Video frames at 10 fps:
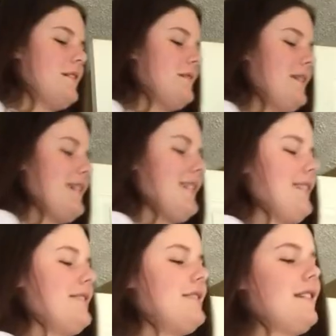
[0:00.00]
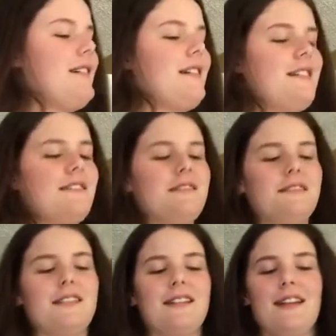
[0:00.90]
Oh my gosh.
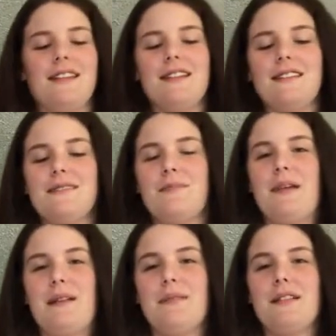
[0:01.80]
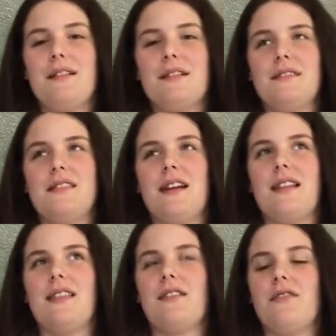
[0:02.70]
Dude, looking at these baby clothes,
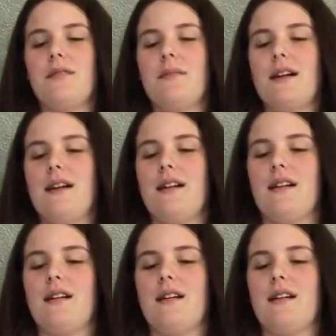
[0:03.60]
they're, they're for my